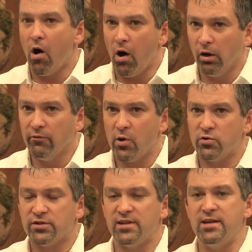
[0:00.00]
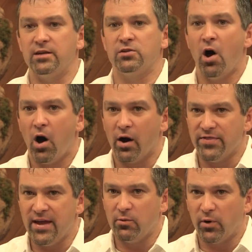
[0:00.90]
All of those things are
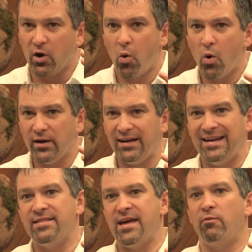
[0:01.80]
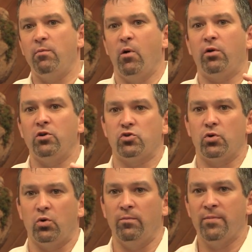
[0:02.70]
then recorded into that remote
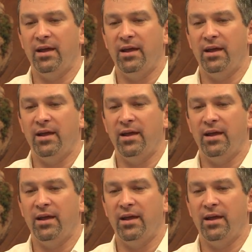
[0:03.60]
control.